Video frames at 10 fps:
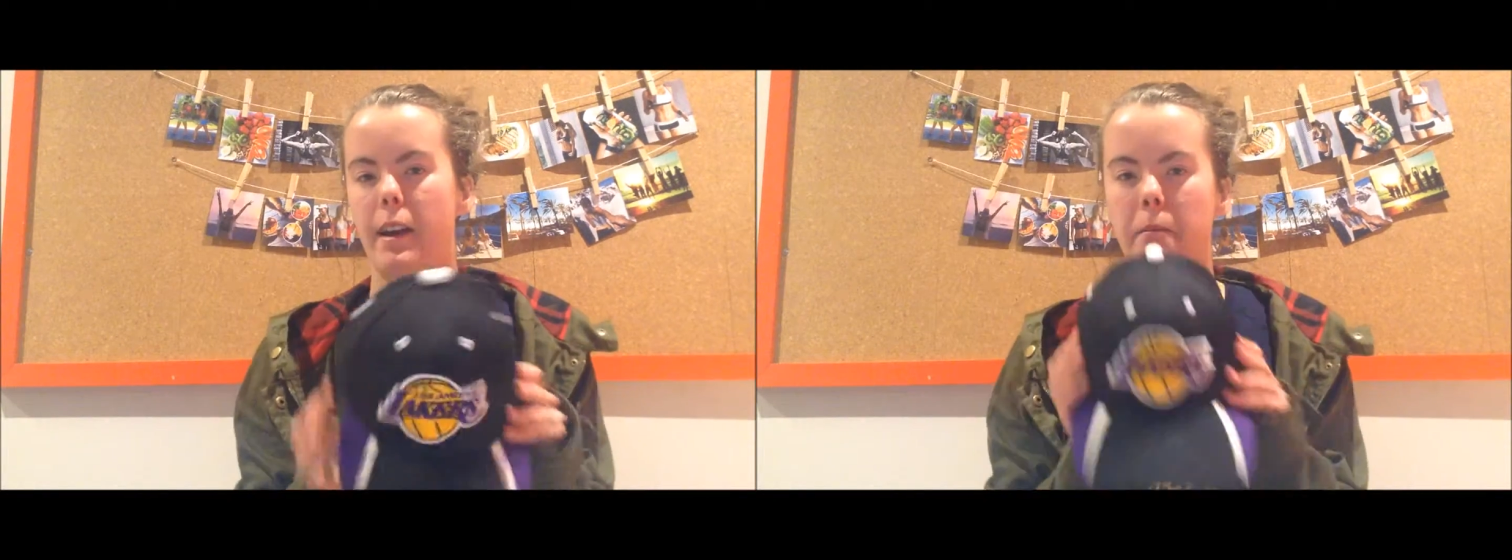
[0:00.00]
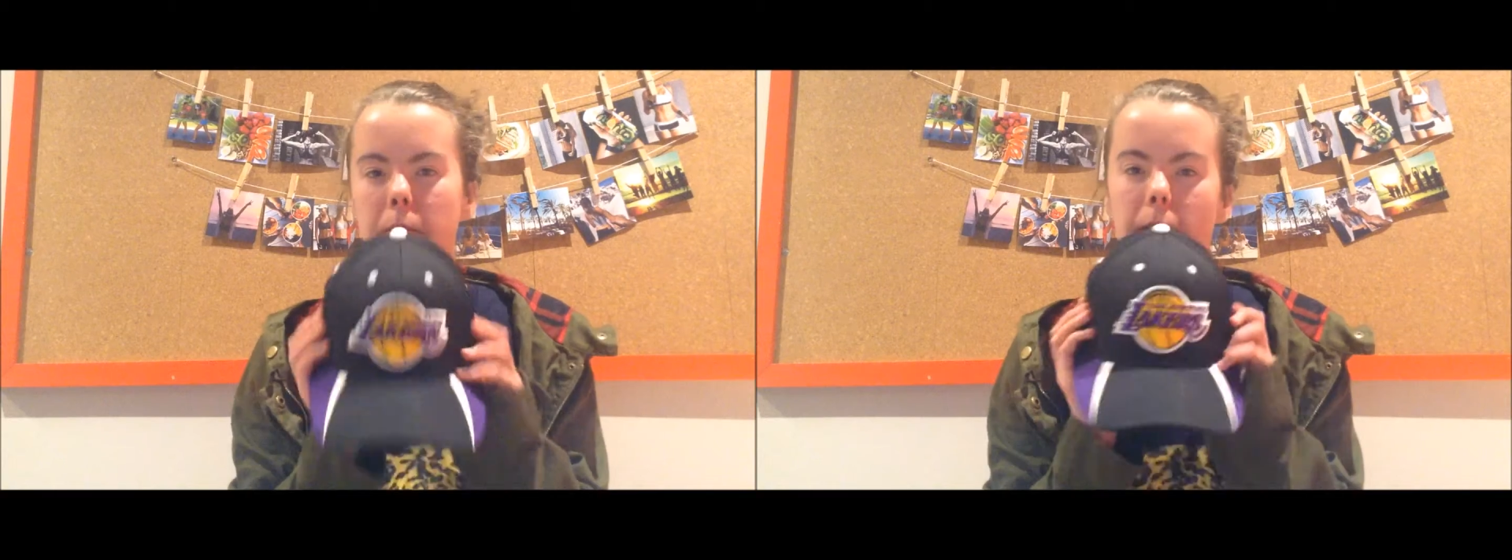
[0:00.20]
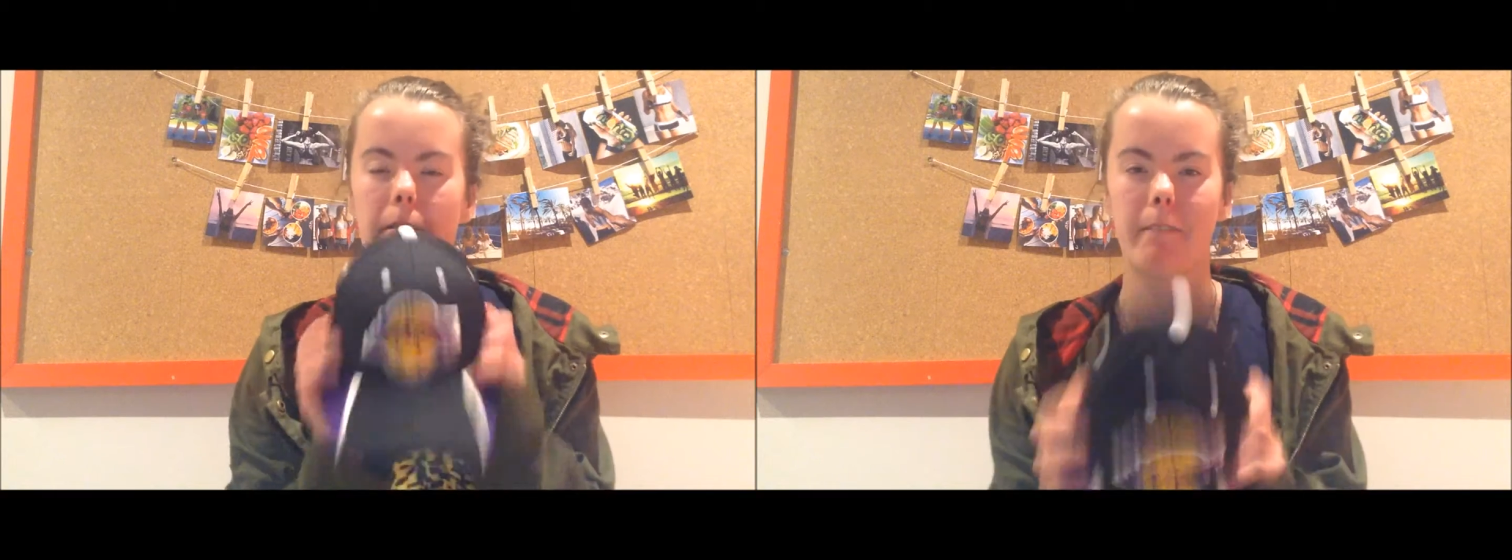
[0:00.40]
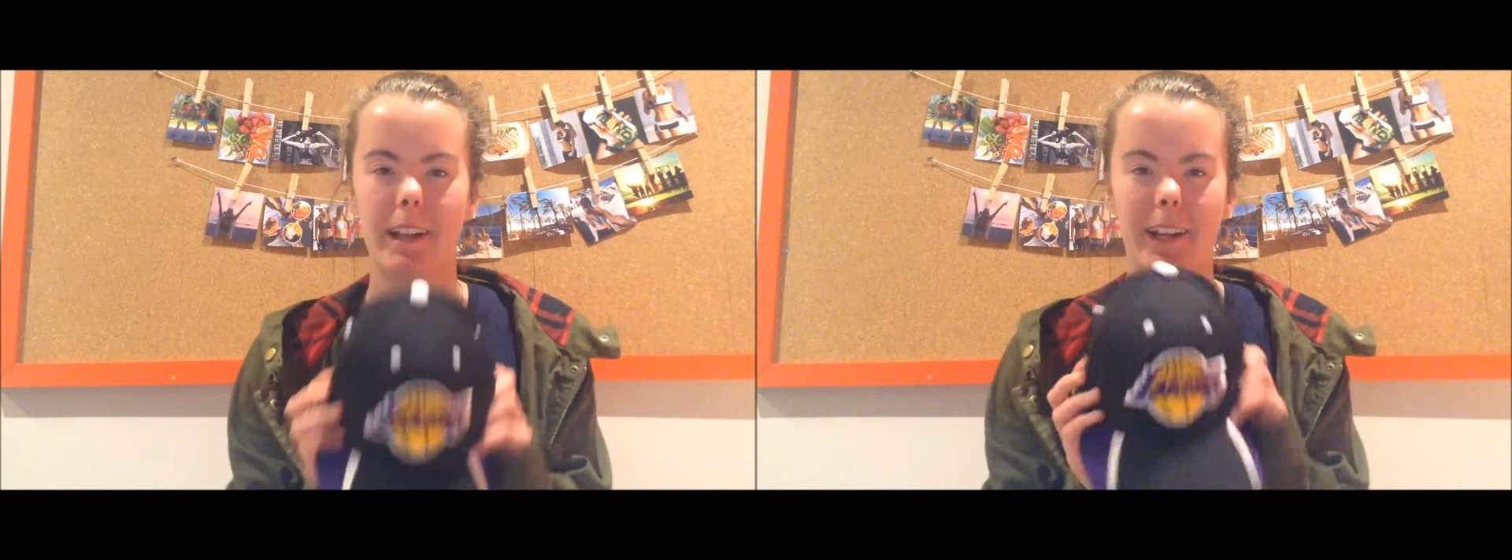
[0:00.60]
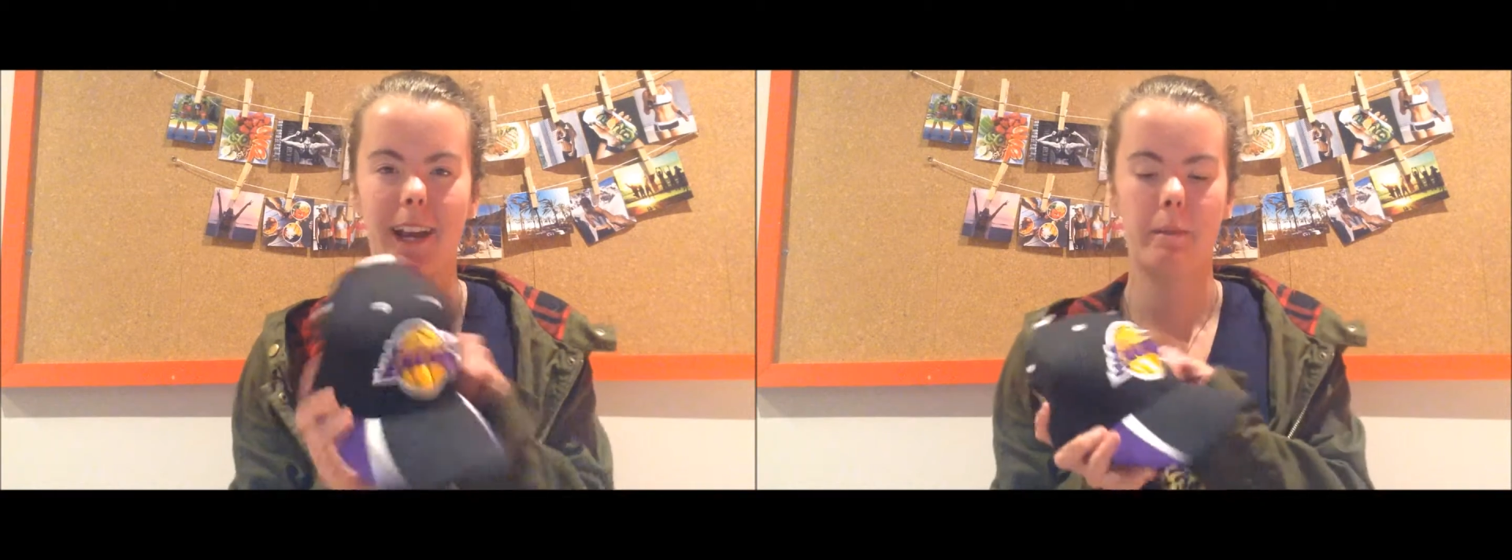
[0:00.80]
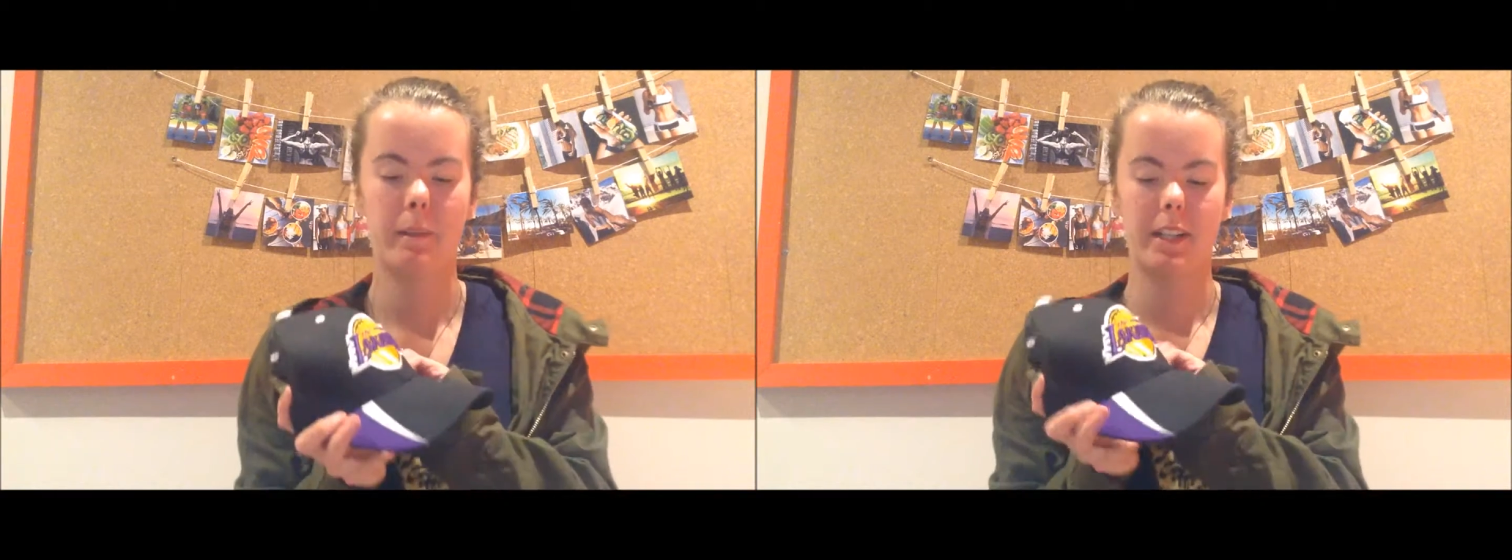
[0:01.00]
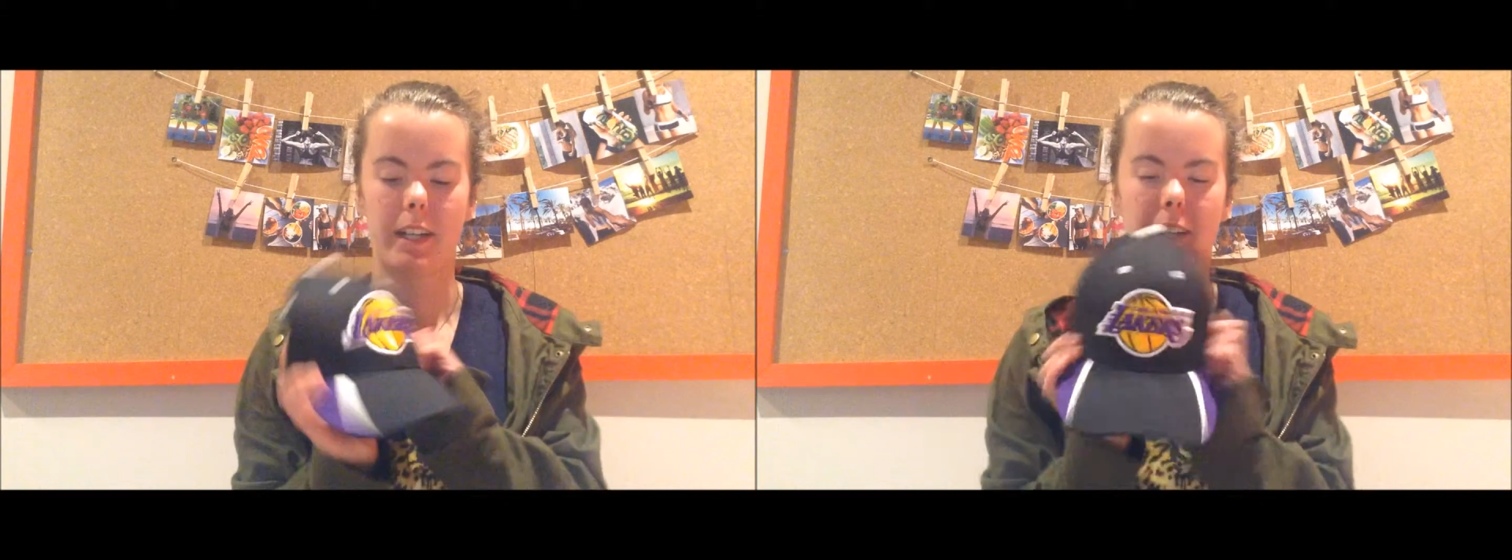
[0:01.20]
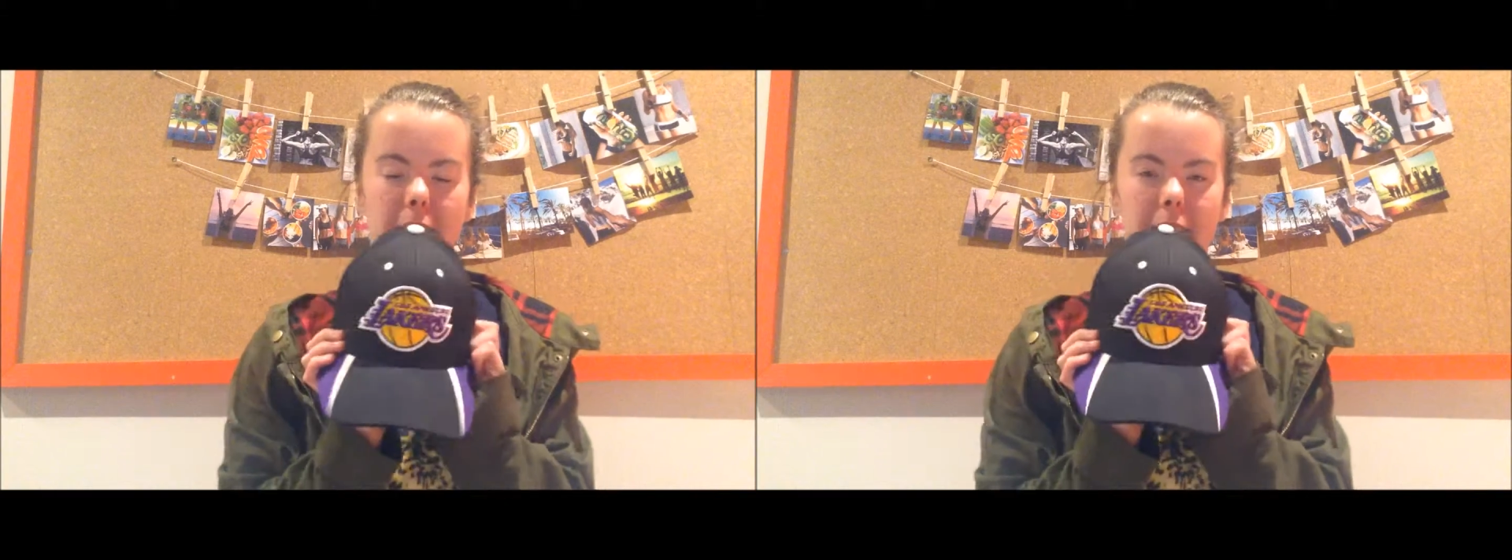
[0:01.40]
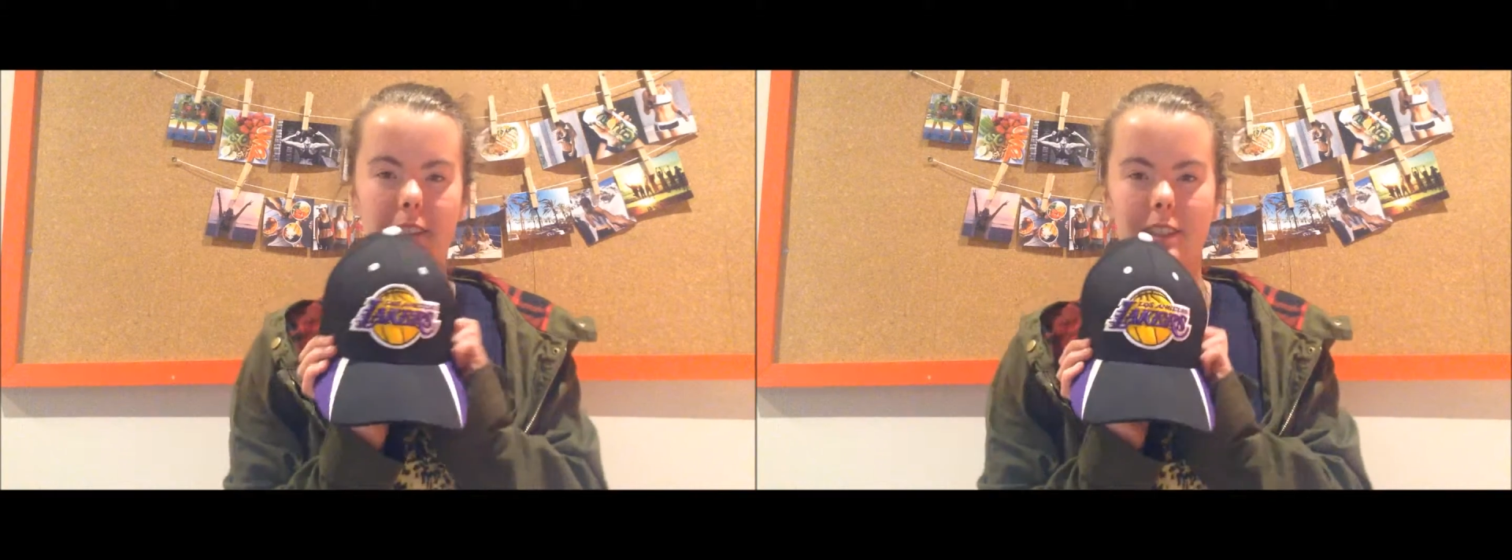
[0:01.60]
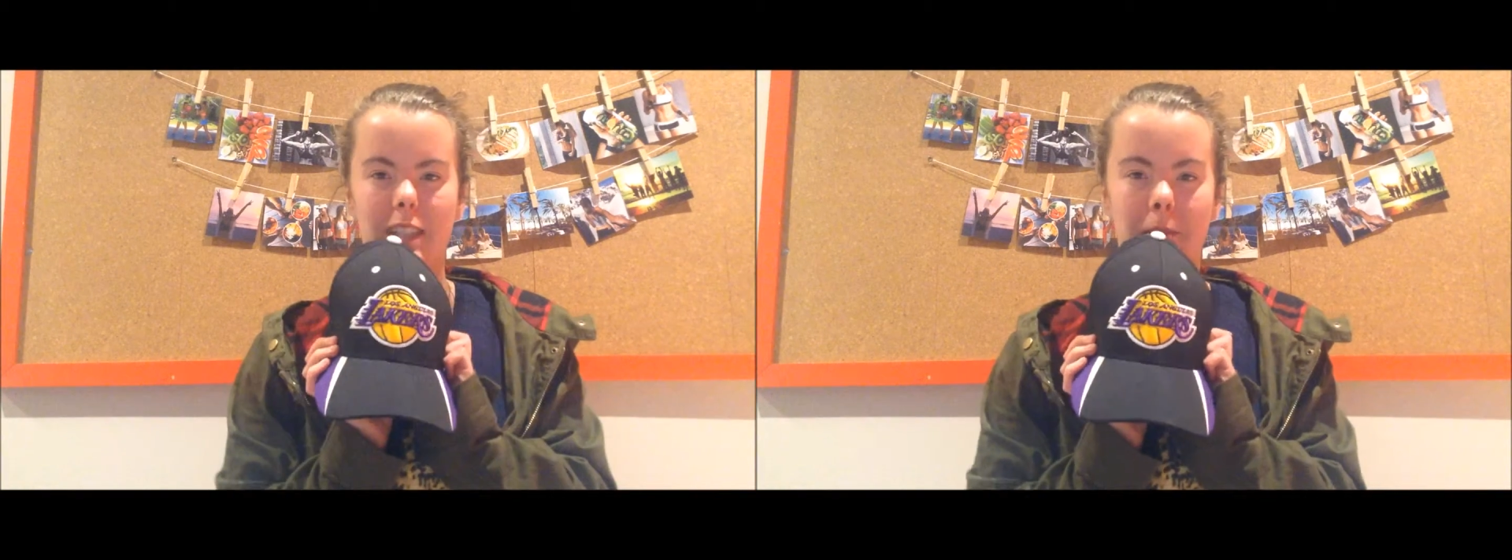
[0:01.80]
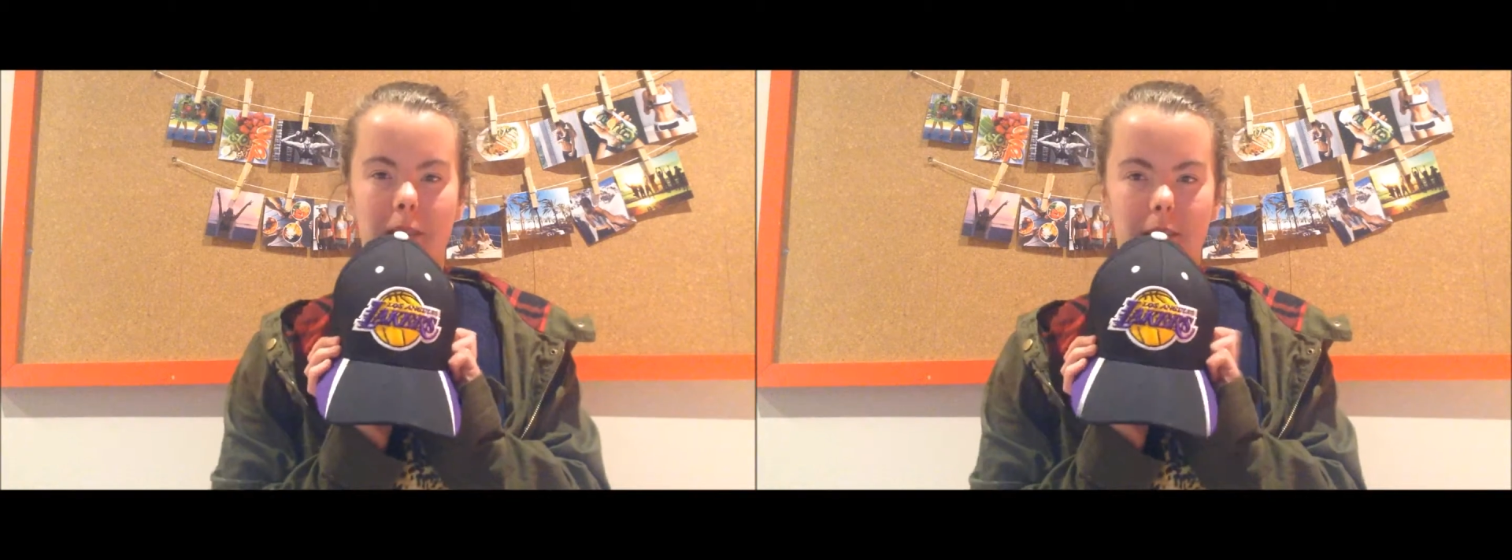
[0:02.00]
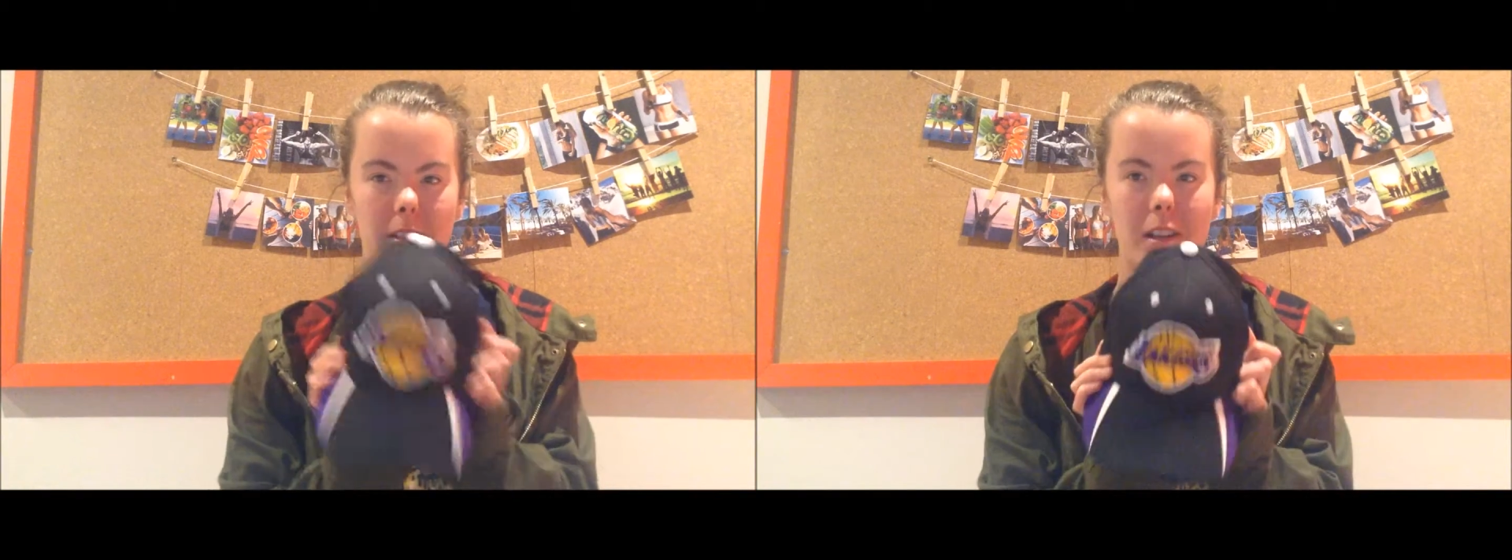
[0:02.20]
I'm really happy that I got it because I'm,